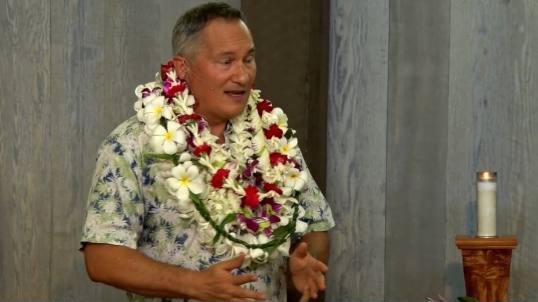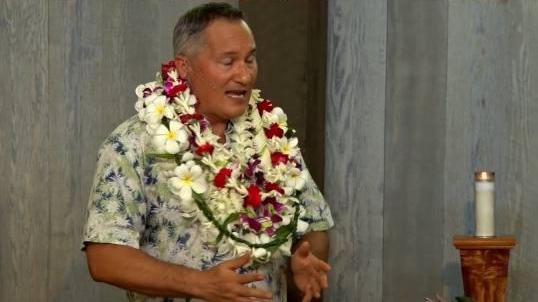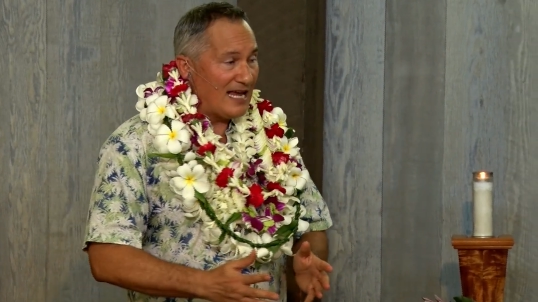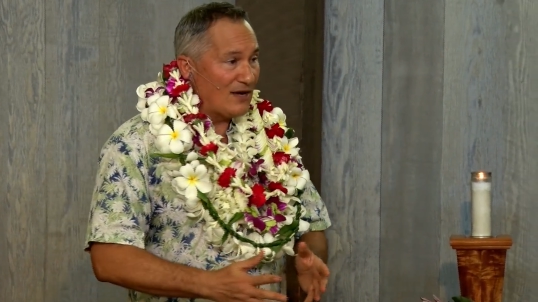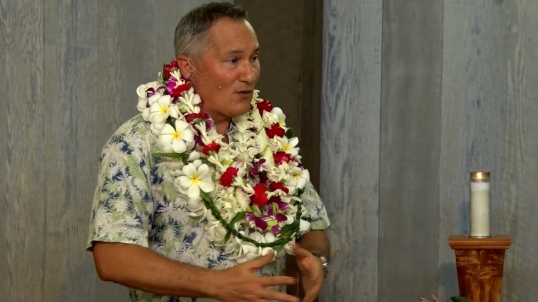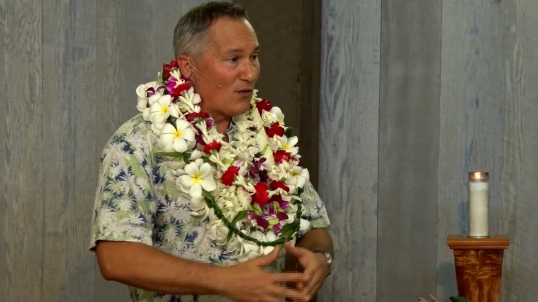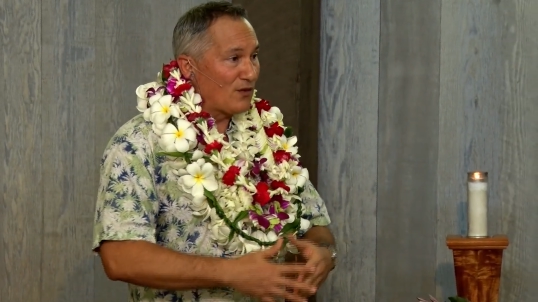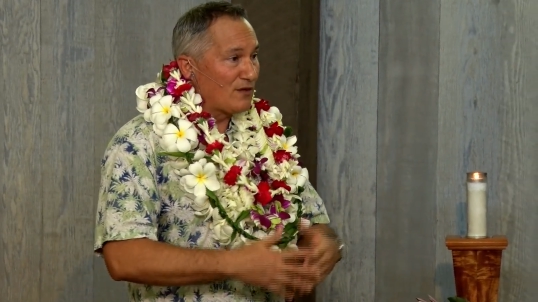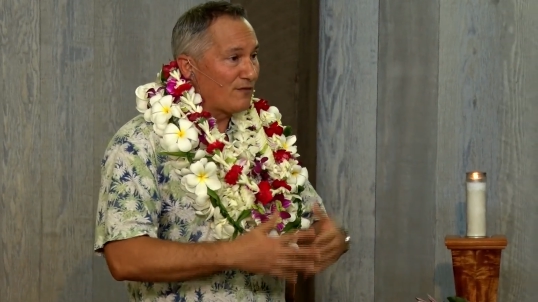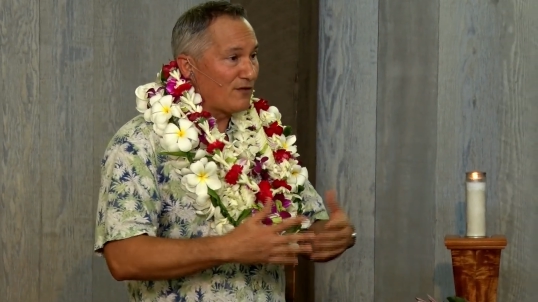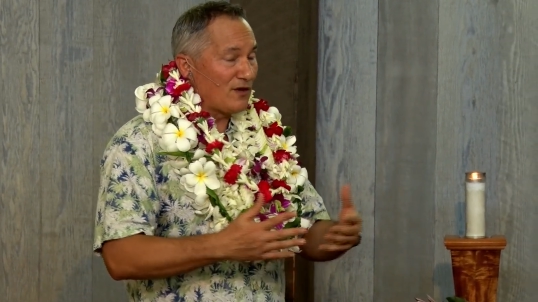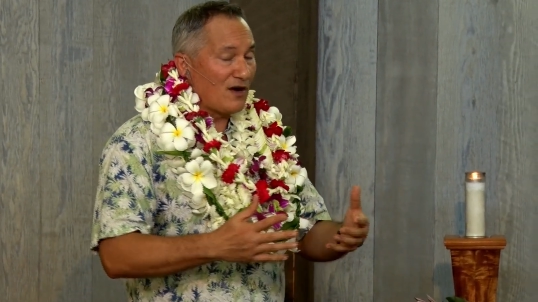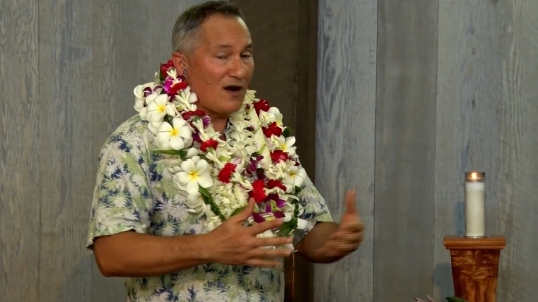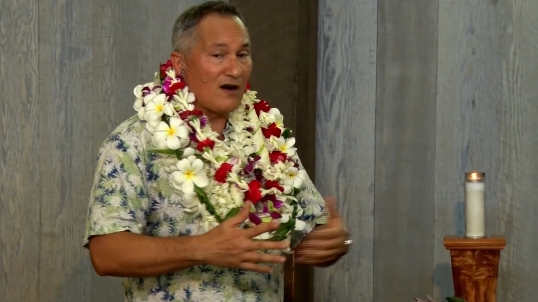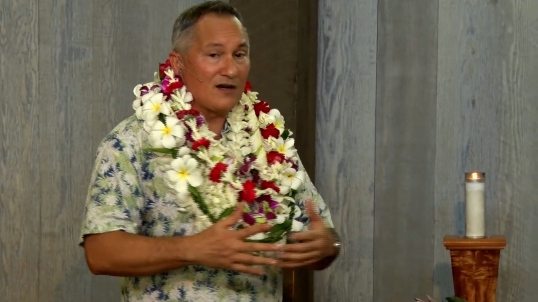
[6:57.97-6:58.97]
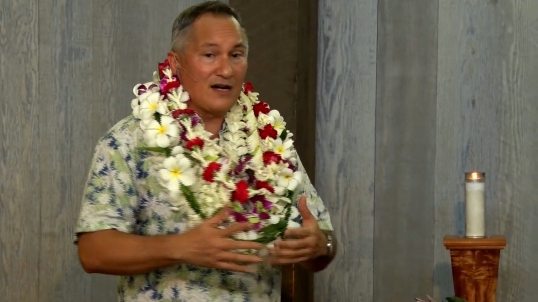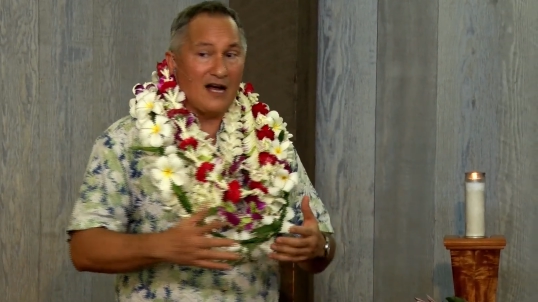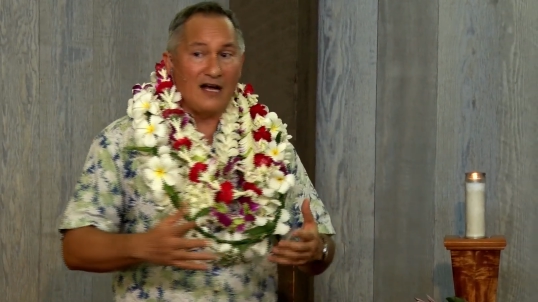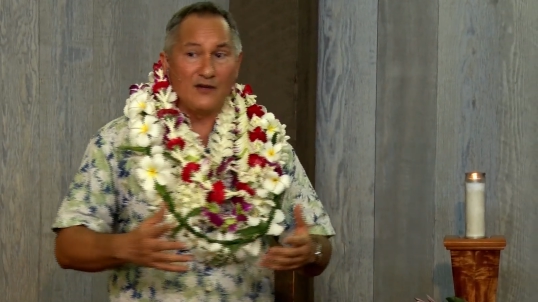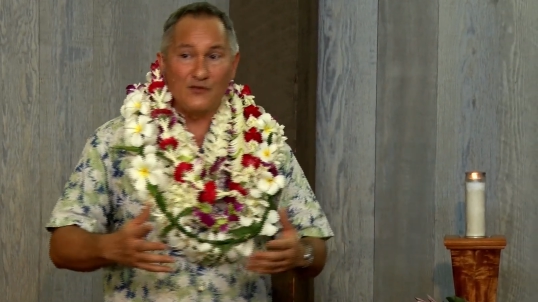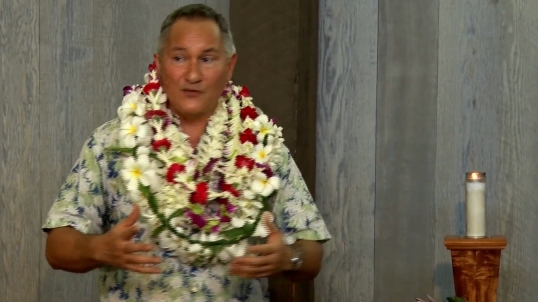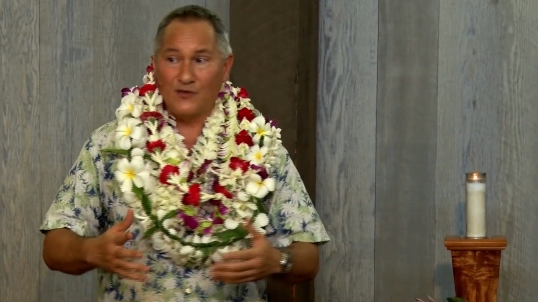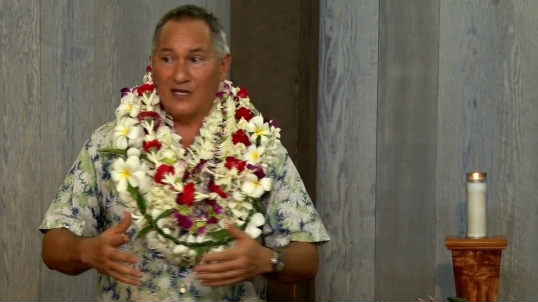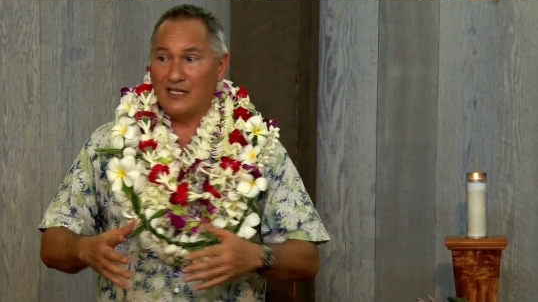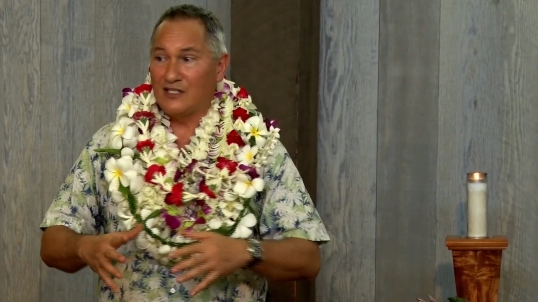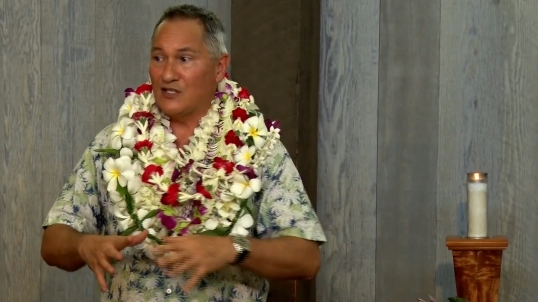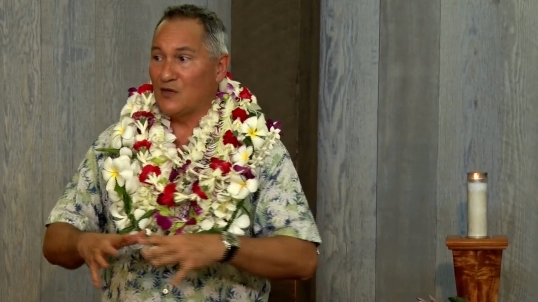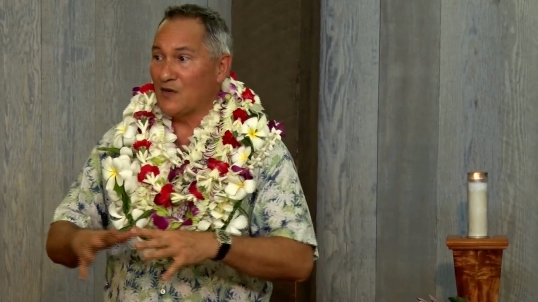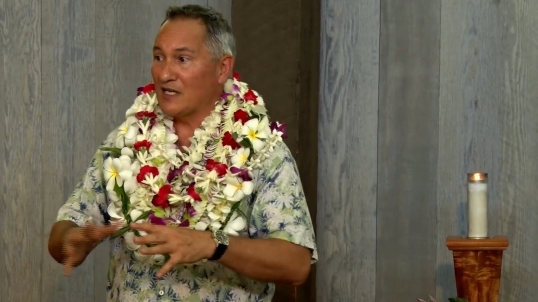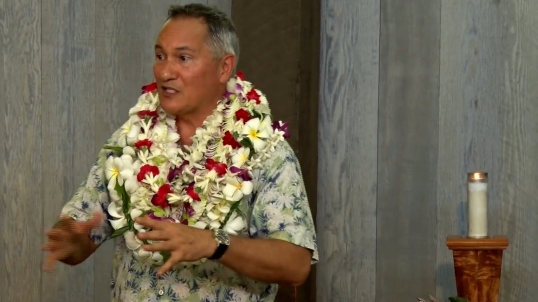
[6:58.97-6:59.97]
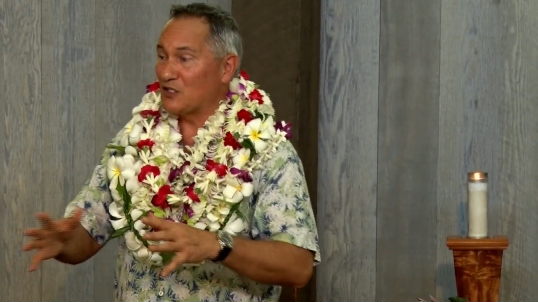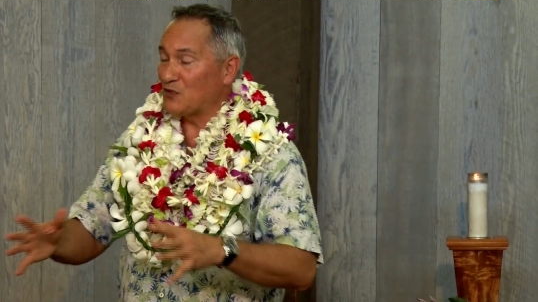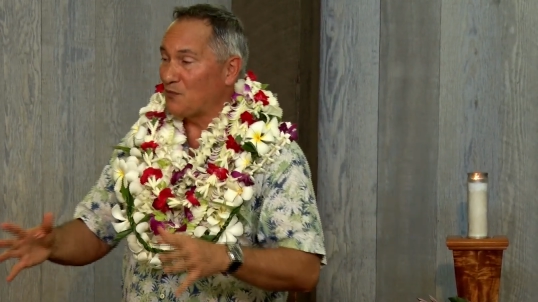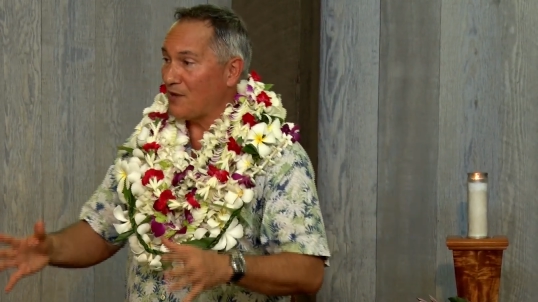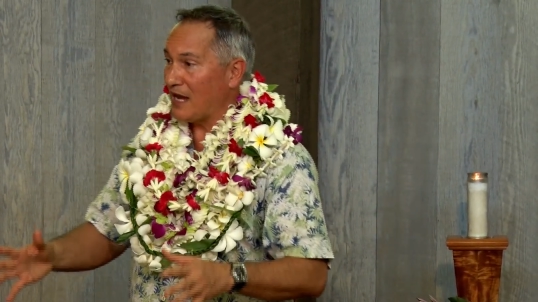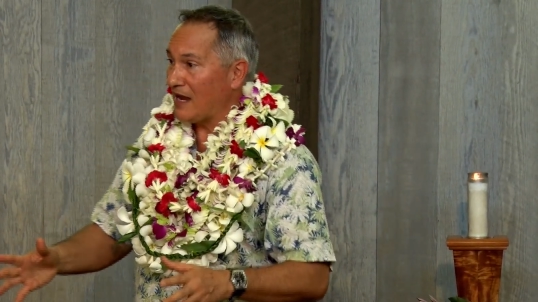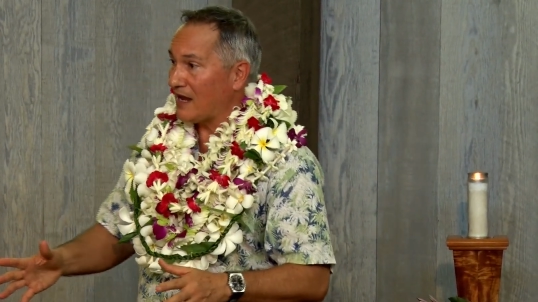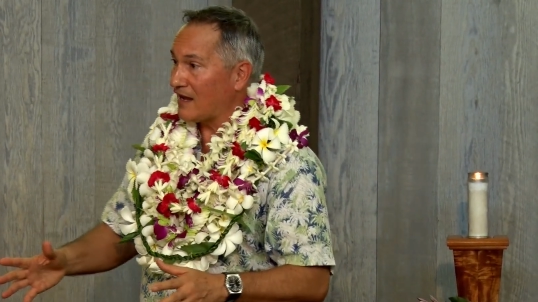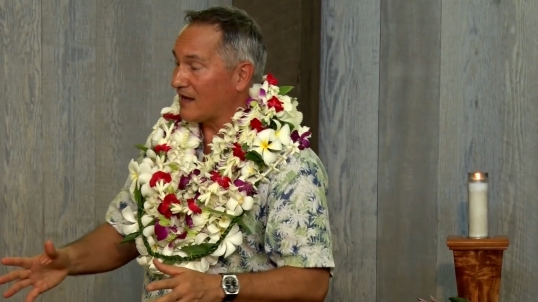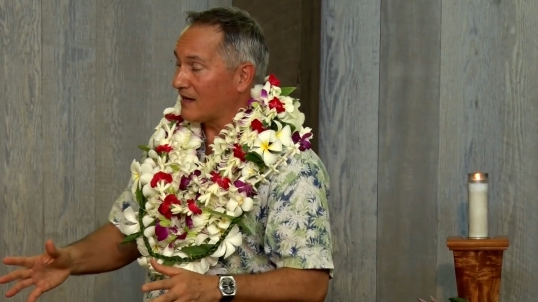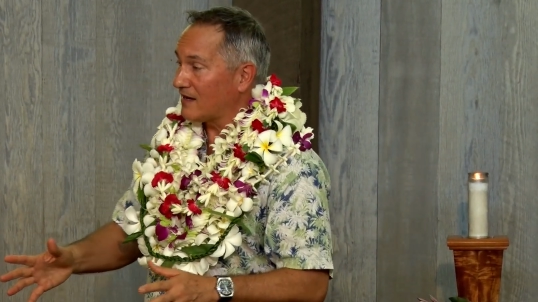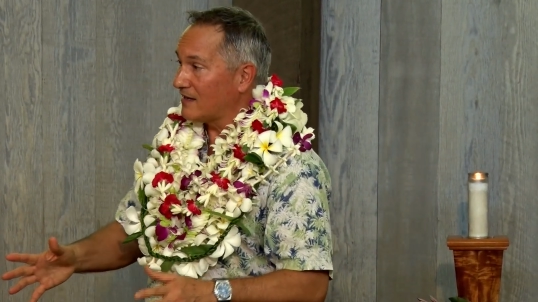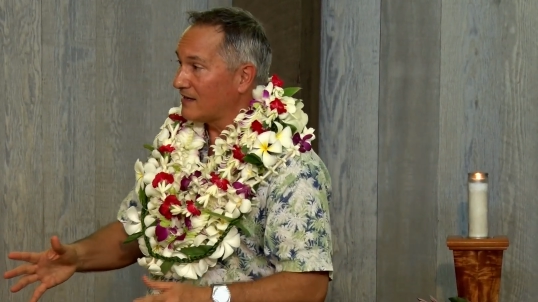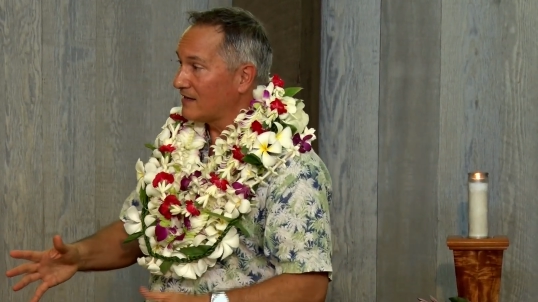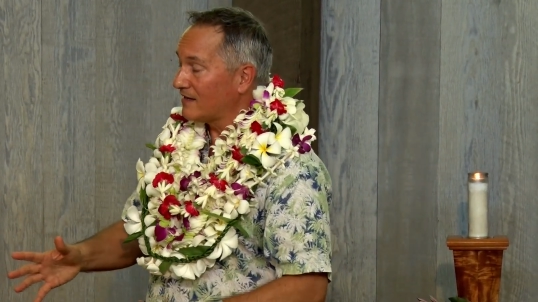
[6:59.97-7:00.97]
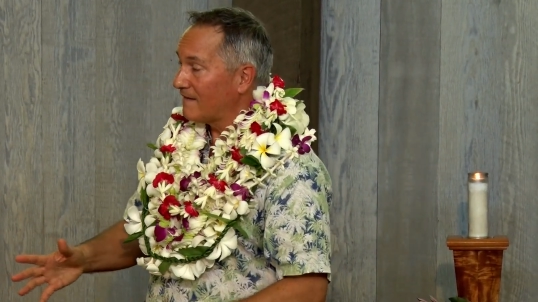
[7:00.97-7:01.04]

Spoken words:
in order for our country to expand.